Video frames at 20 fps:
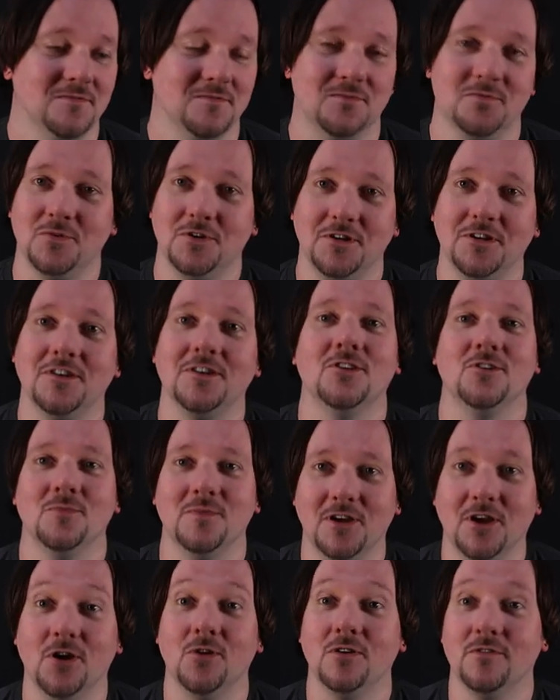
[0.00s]
what are you gonna do
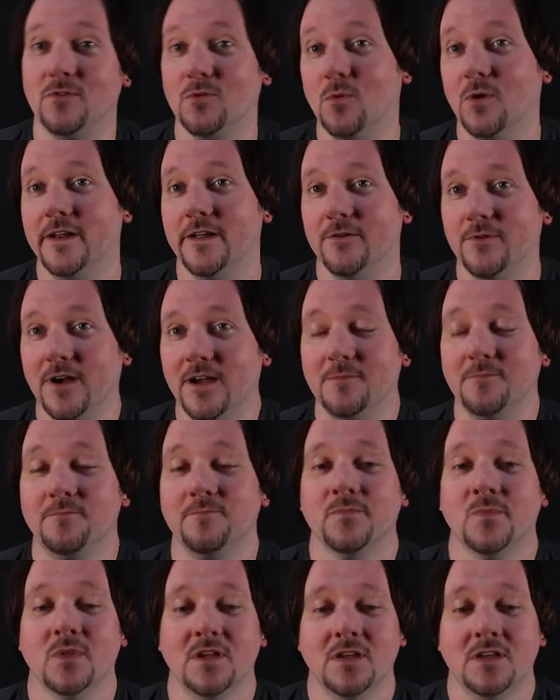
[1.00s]
but go if you want it, right?
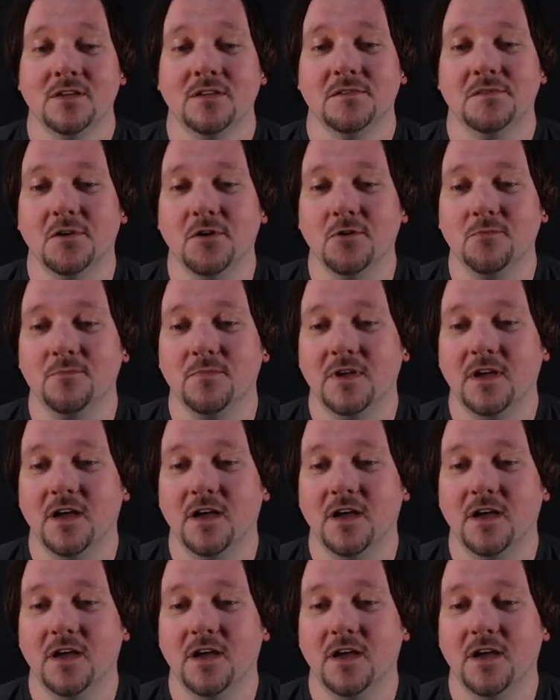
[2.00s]
So